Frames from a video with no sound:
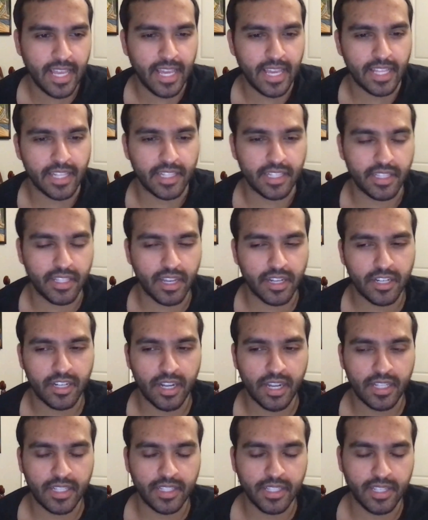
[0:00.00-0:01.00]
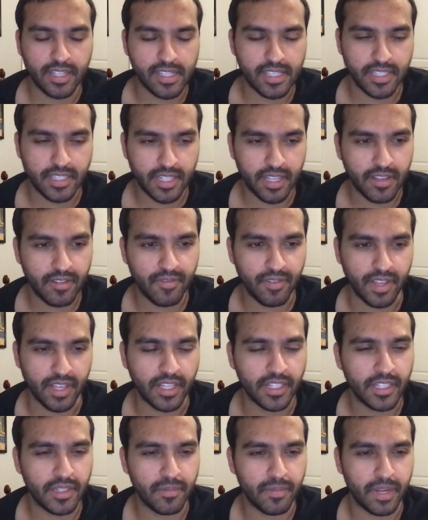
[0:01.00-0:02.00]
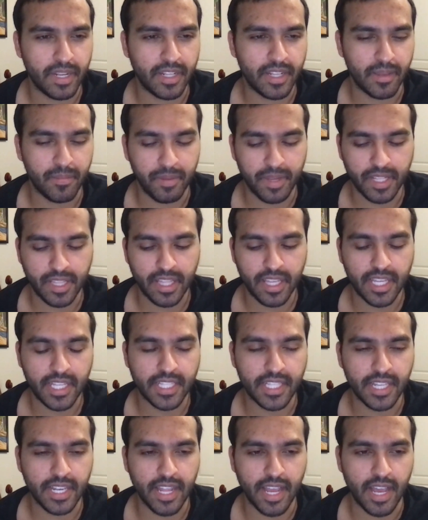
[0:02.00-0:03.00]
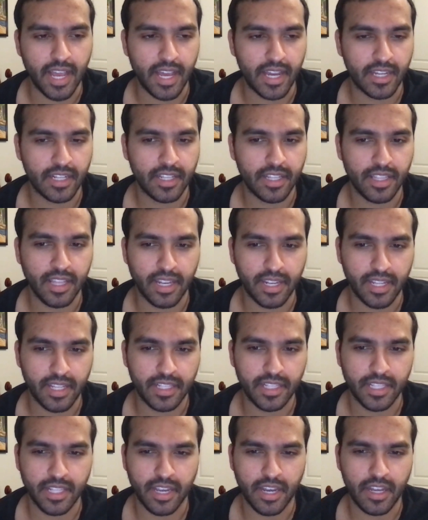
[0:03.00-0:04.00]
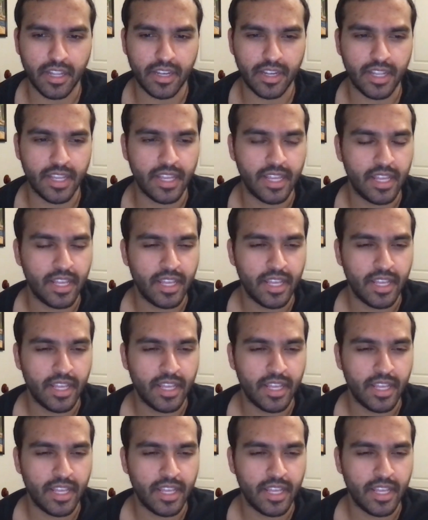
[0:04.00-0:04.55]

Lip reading: It's not just service, but it typically is an act that is done,